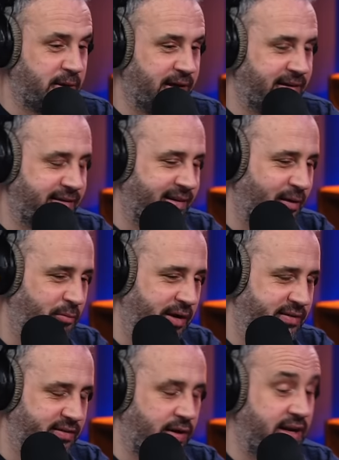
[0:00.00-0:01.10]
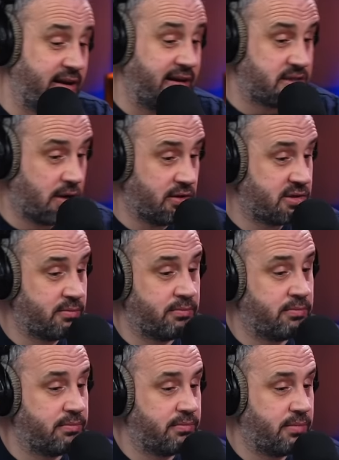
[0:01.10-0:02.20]
And he scored some
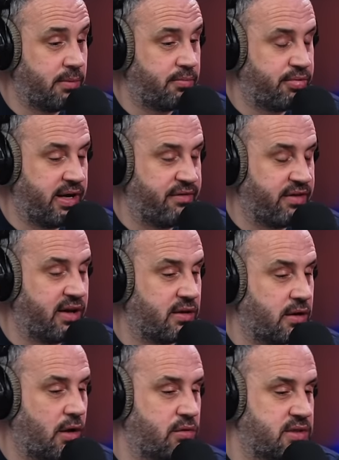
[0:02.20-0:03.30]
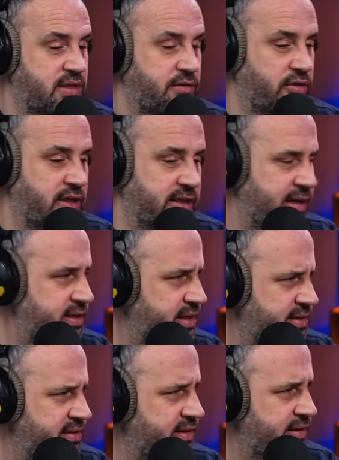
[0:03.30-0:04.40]
pretty vital goals in the run-in that
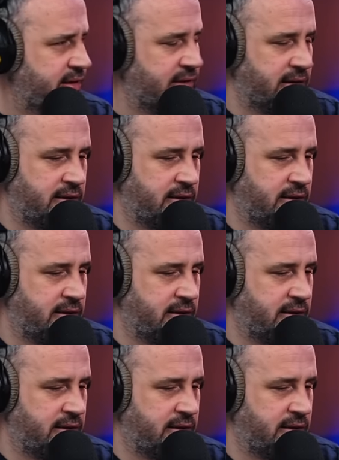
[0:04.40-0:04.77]
season, didn't he?